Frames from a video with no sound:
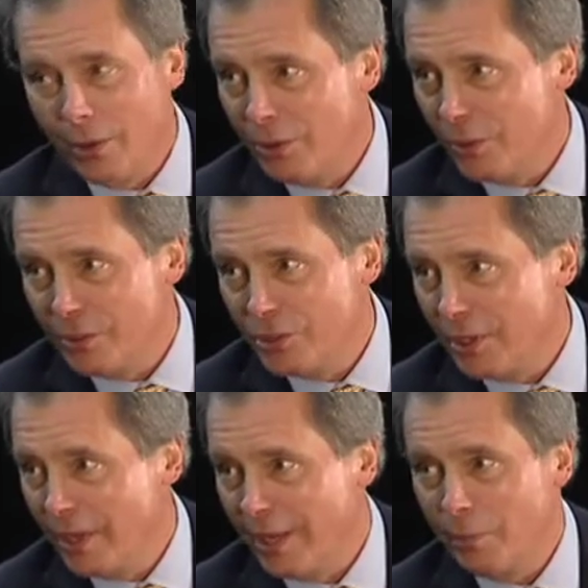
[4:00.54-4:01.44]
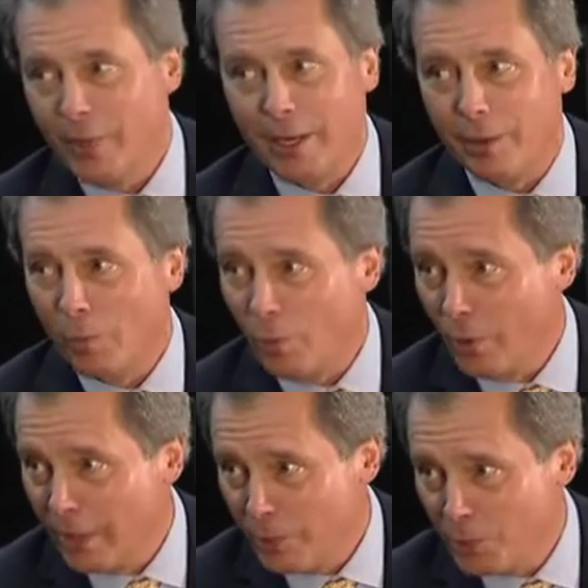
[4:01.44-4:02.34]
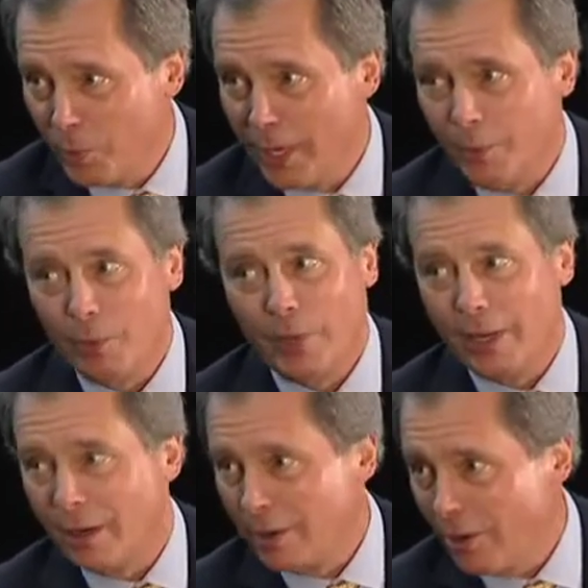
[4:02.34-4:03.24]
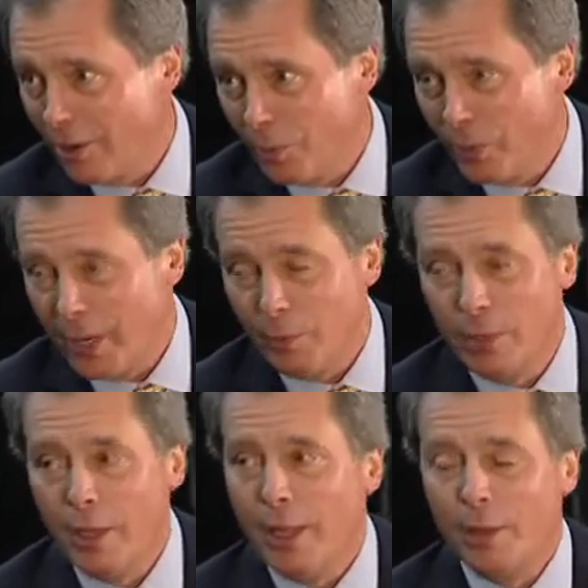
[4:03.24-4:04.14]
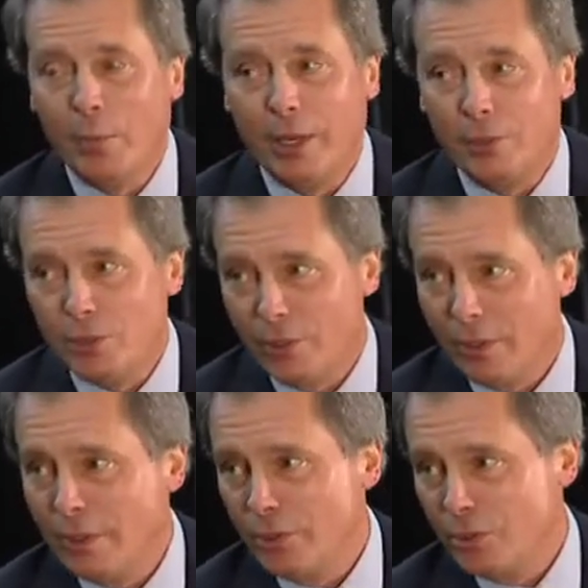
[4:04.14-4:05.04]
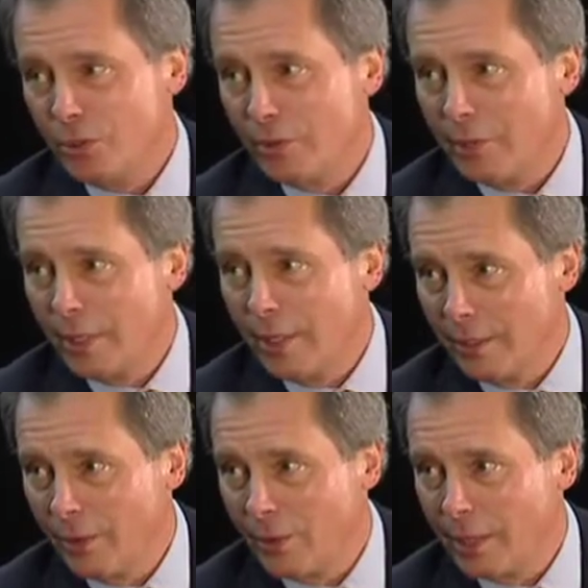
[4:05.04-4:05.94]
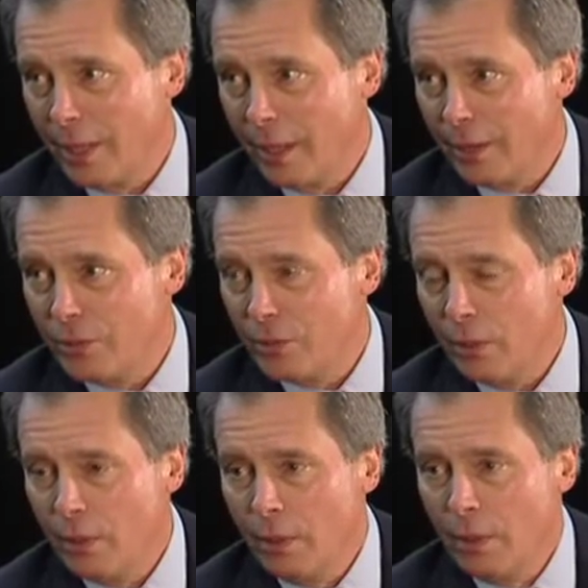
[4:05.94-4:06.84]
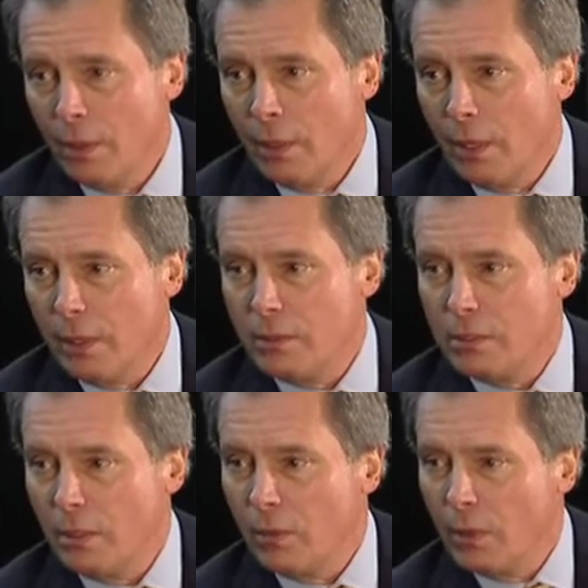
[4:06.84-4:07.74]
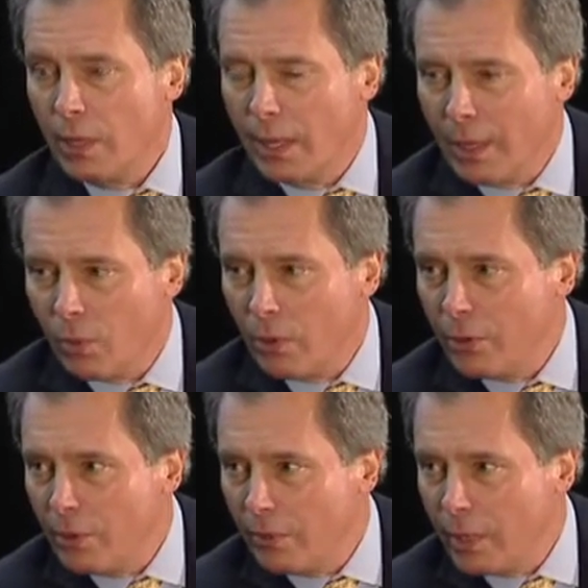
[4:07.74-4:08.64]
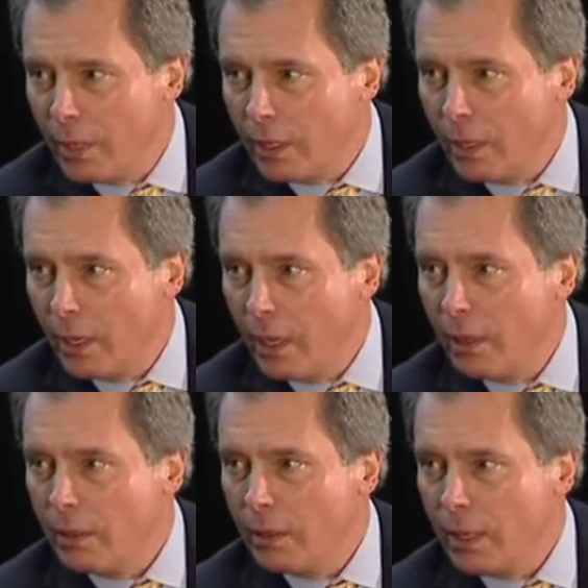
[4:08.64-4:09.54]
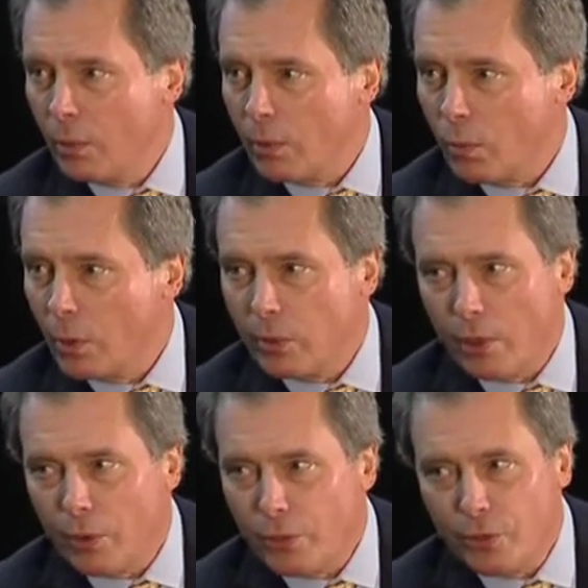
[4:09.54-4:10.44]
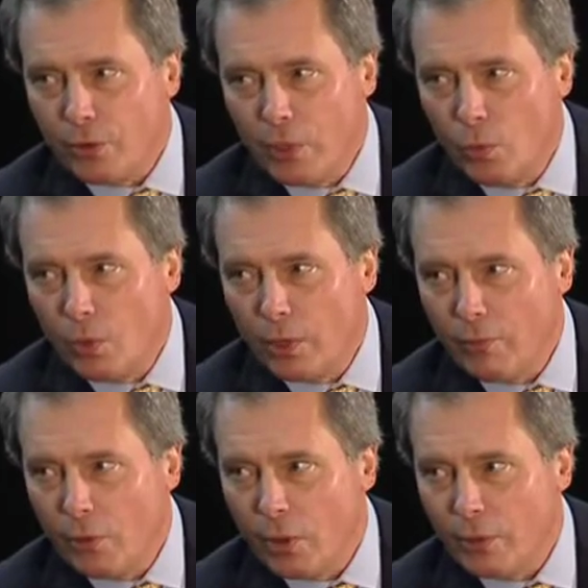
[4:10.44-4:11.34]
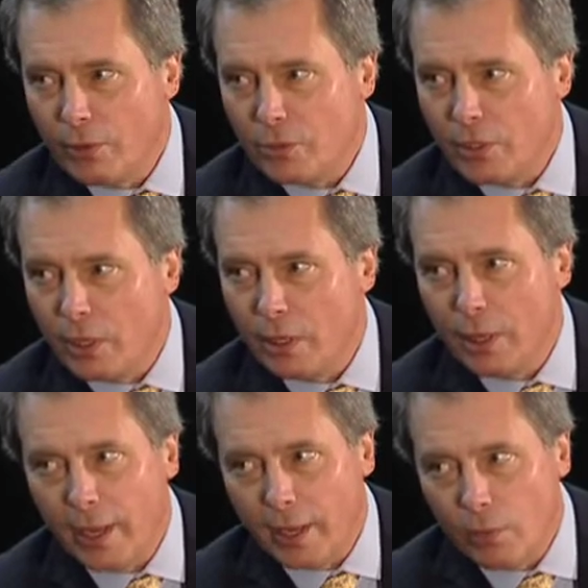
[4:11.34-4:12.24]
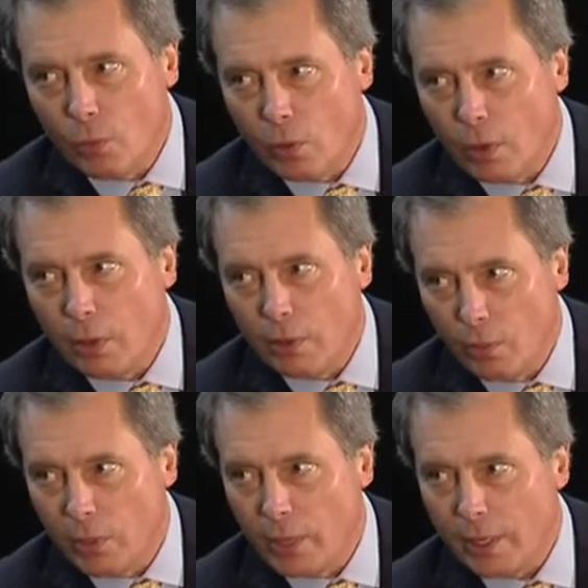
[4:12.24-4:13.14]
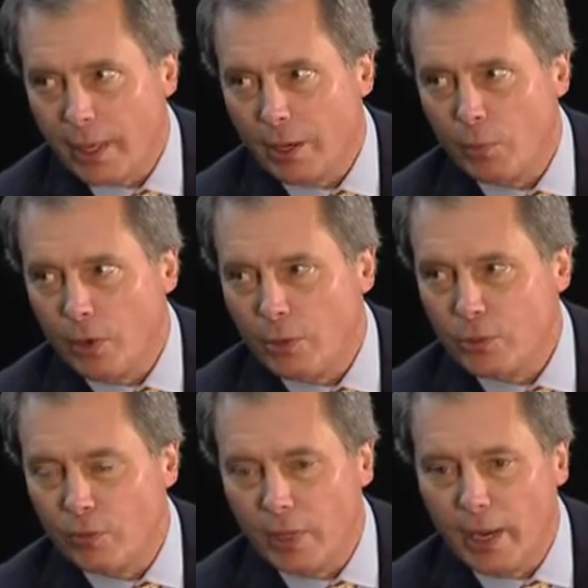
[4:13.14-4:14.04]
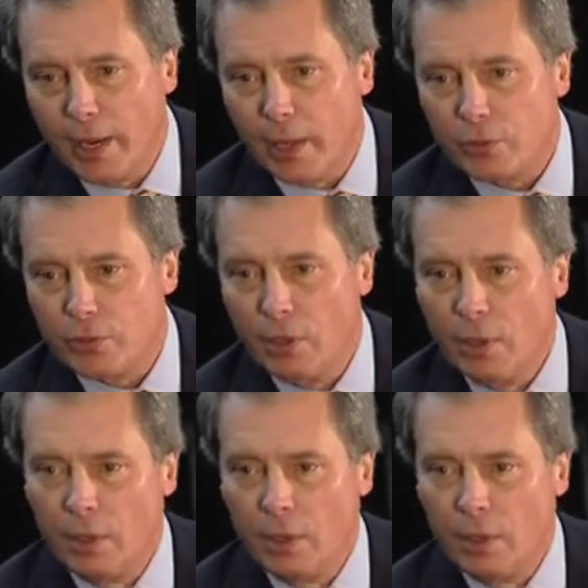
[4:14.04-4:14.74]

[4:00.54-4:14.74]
on to their job, making a mortgage payment, making a car payment, making sure that their children can go to college. And so I want to do everything I can. I want to work with all 31 of you all in the Senate and work with our counterparts over the House